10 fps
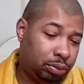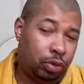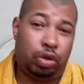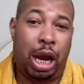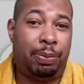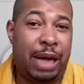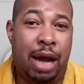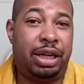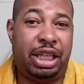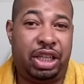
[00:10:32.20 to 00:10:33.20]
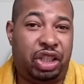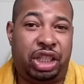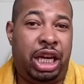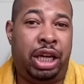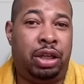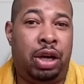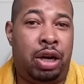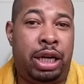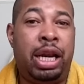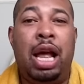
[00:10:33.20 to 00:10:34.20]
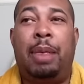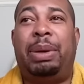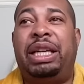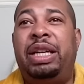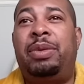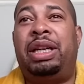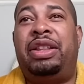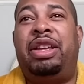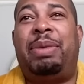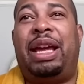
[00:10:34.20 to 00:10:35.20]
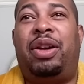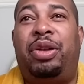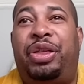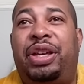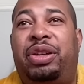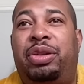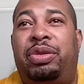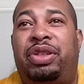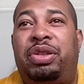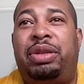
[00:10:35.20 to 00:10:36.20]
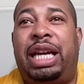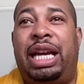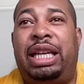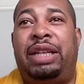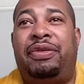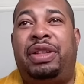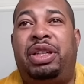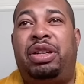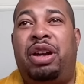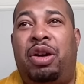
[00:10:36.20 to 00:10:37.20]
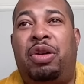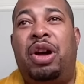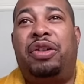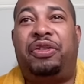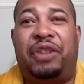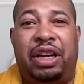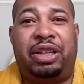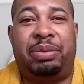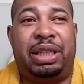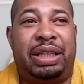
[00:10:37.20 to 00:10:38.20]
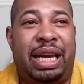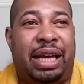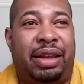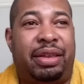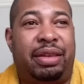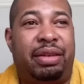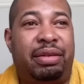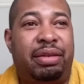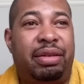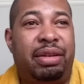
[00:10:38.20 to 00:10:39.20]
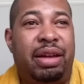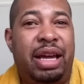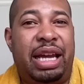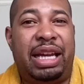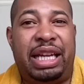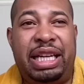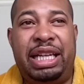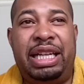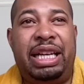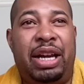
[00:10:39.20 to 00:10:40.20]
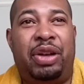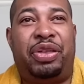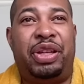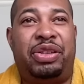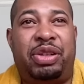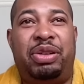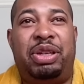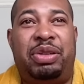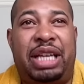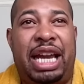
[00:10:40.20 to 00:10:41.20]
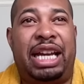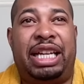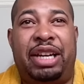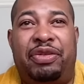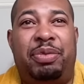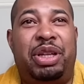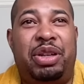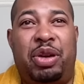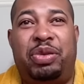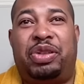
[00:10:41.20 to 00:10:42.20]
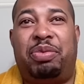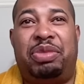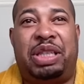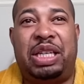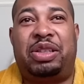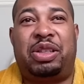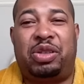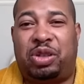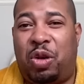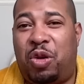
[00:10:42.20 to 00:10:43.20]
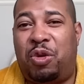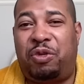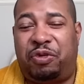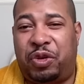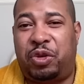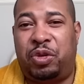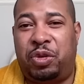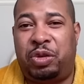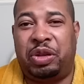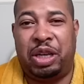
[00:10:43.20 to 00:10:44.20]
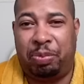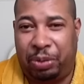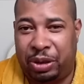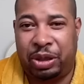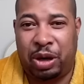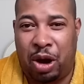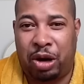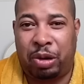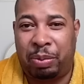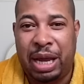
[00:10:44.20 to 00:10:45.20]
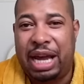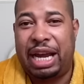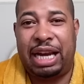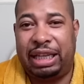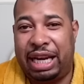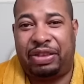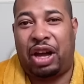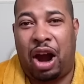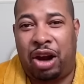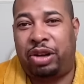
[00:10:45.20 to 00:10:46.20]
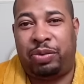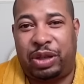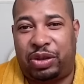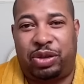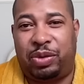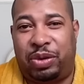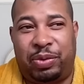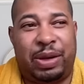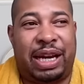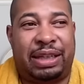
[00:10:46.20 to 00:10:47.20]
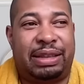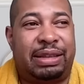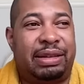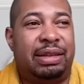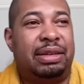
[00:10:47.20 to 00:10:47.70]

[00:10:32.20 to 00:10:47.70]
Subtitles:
Drop down and get your kegel on. But he one of them healthy coots. You can't even, you know, fuck him to death. And he eat healthy, so you can't give him, you know, some decent soul food and then put it on him and let the arteries do the rest.